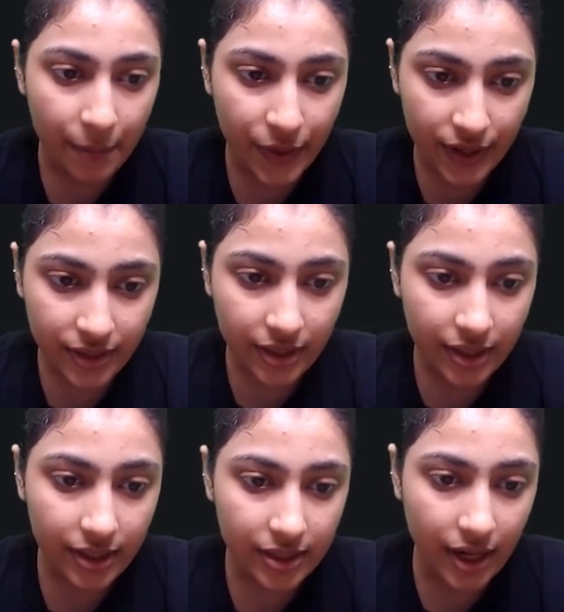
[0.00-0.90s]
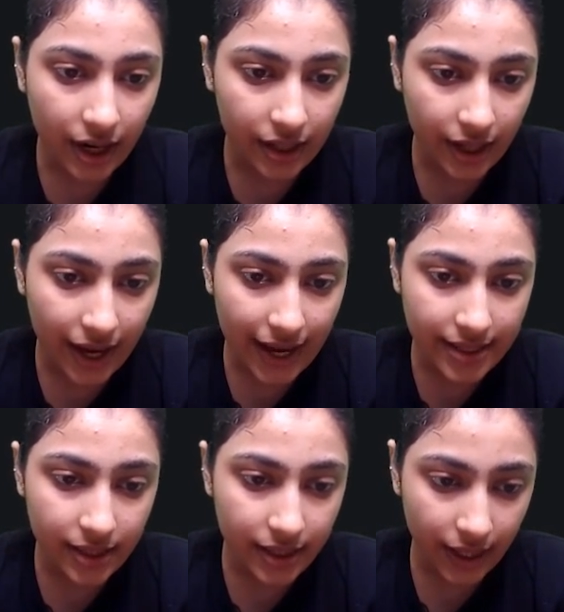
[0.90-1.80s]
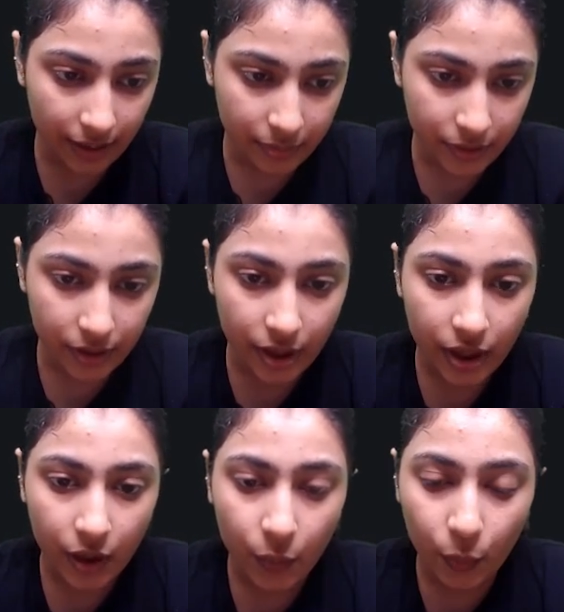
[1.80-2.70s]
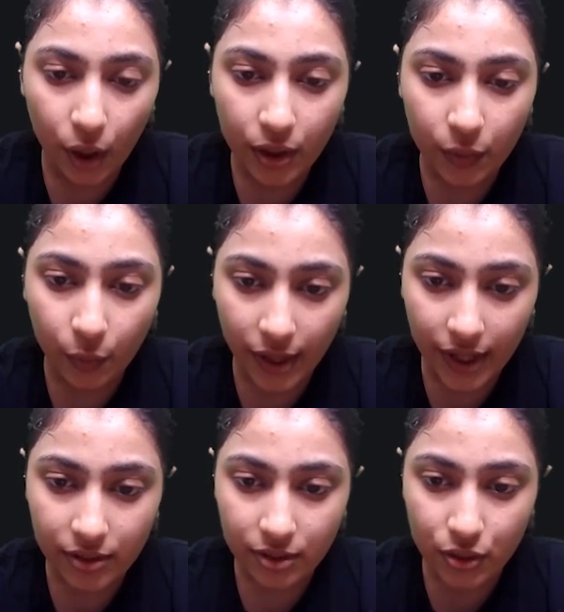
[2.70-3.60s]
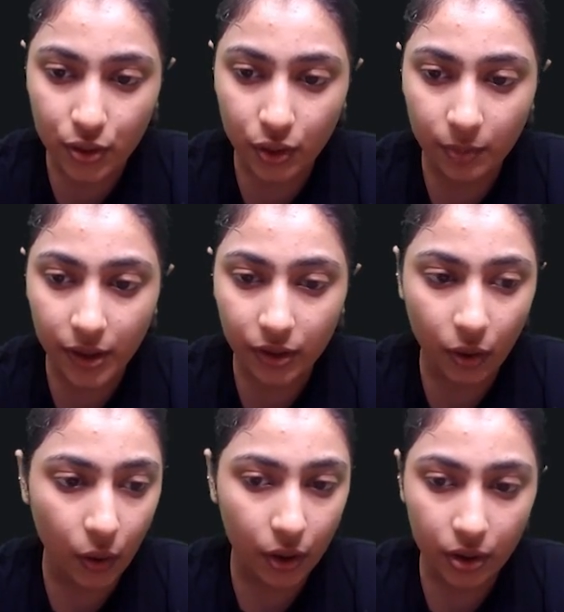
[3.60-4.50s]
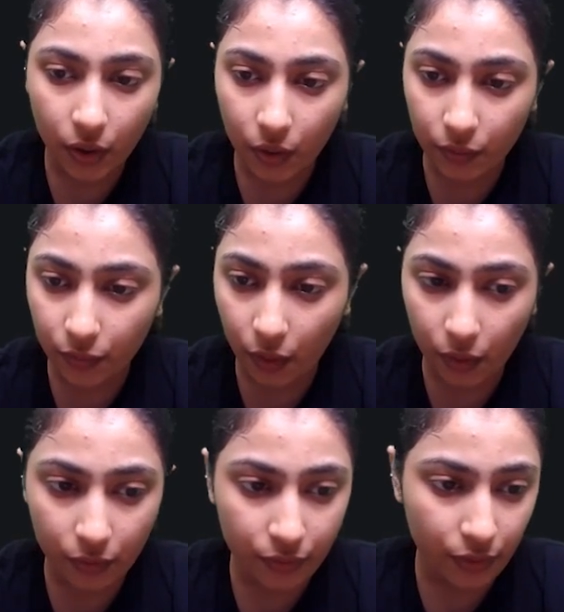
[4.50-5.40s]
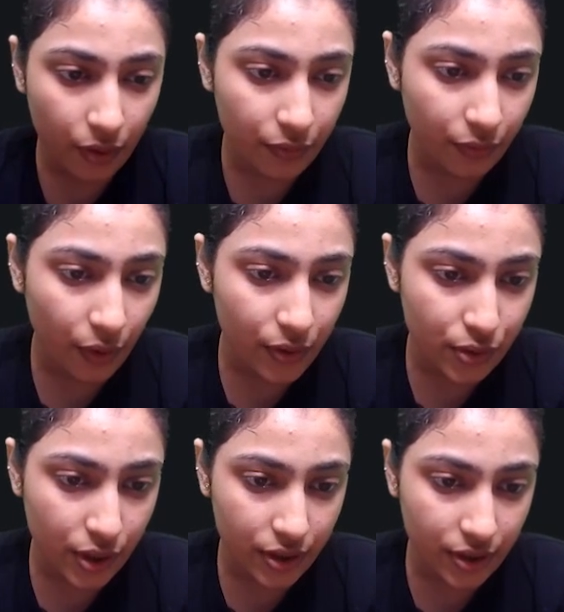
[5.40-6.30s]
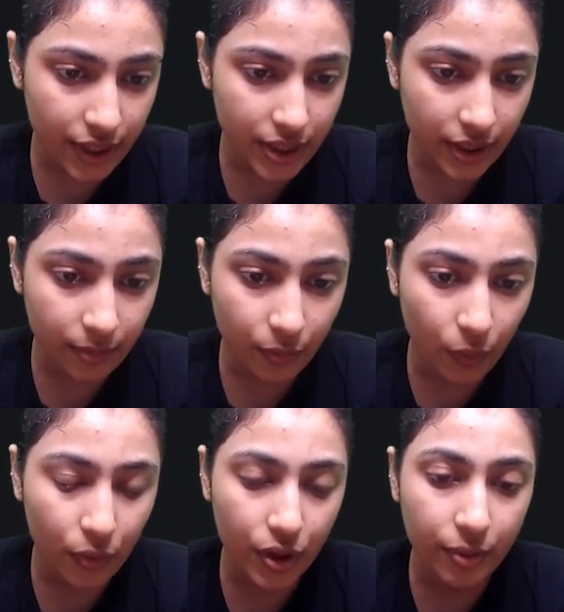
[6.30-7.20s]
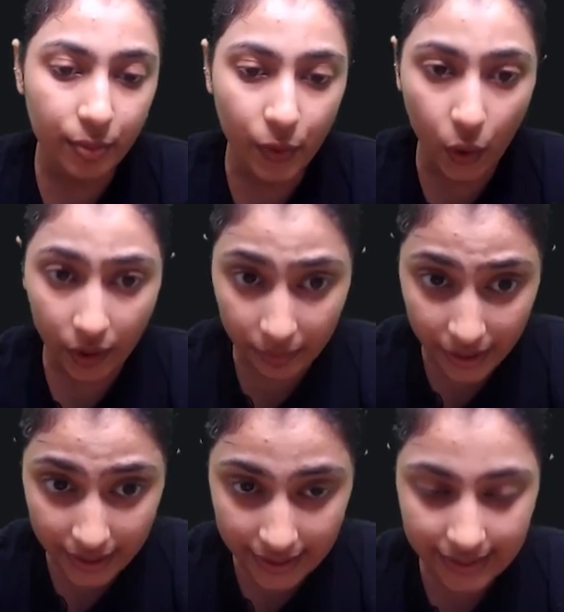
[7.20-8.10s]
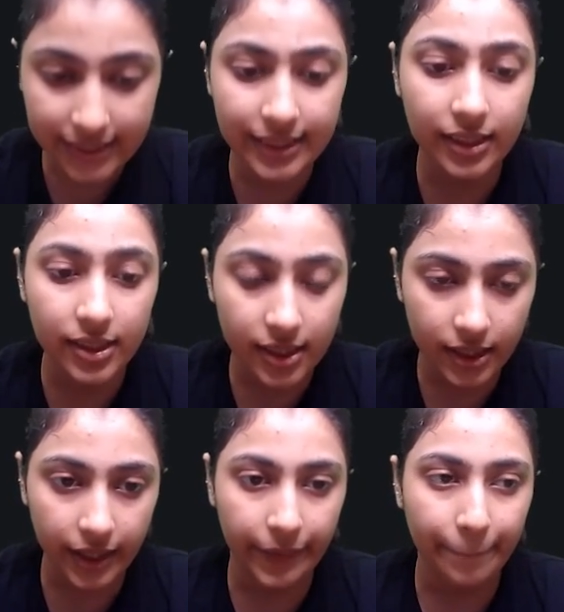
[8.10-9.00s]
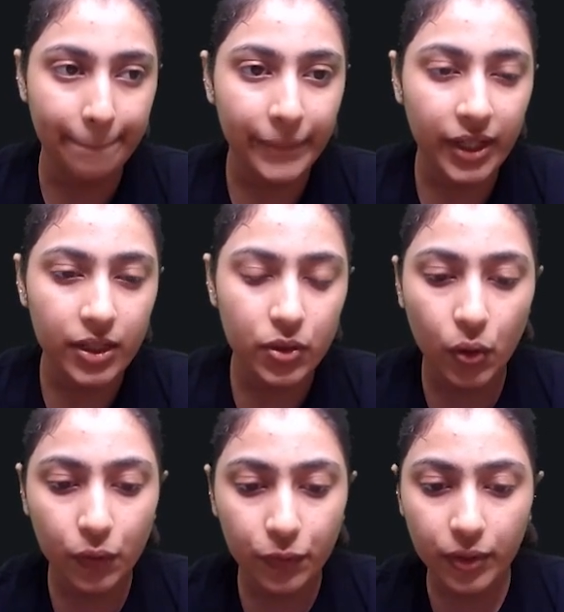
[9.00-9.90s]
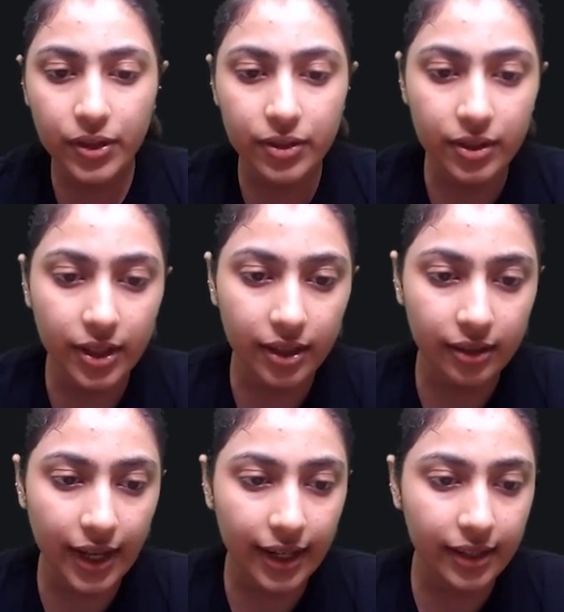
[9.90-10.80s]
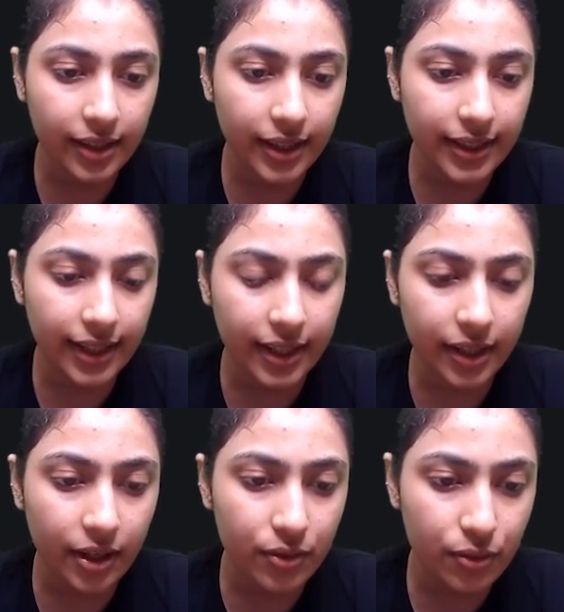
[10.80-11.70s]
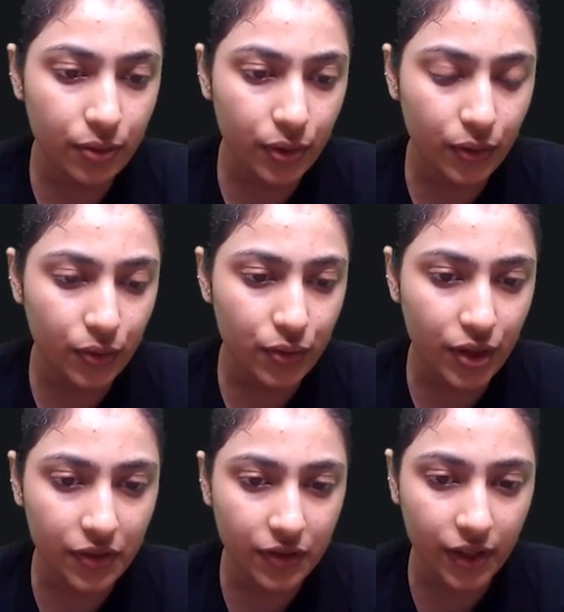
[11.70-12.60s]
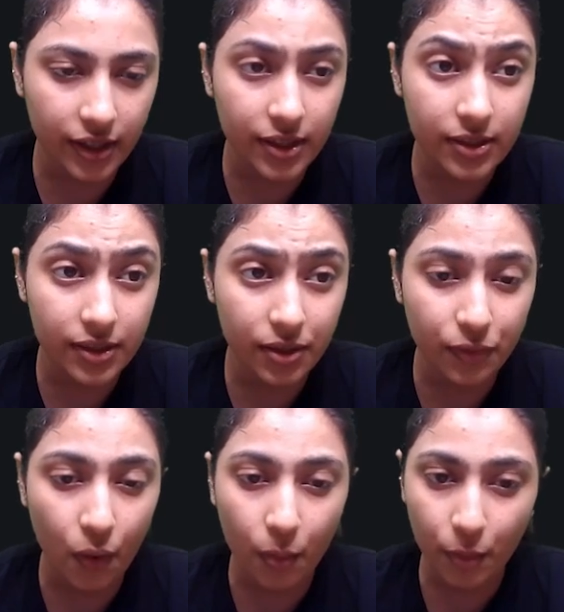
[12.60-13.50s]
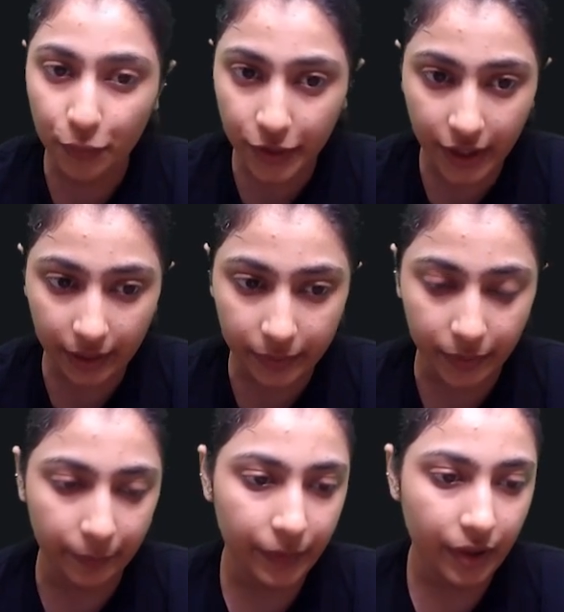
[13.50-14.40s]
Present this data as a table. What ways should be thought of for generating more employment in the city? So first thing that they are telling us to generate this in the form of a table.